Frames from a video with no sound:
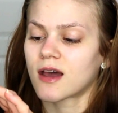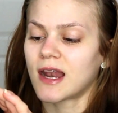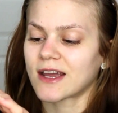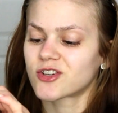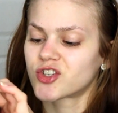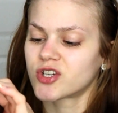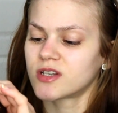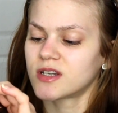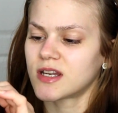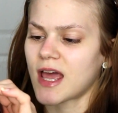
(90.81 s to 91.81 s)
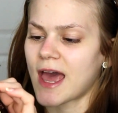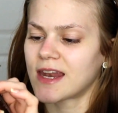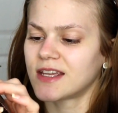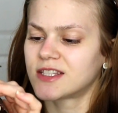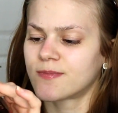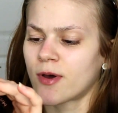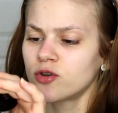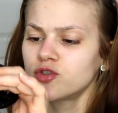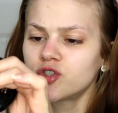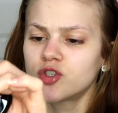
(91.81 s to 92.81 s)
collection, and it's
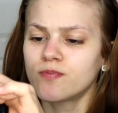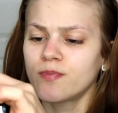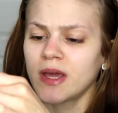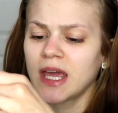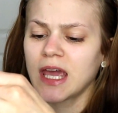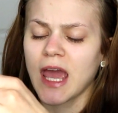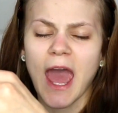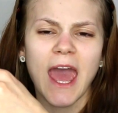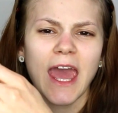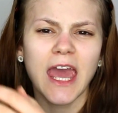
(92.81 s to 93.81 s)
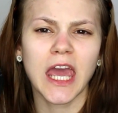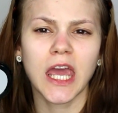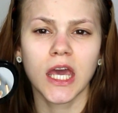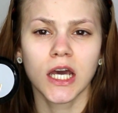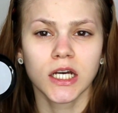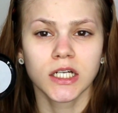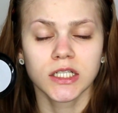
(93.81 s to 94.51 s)
supposed to be a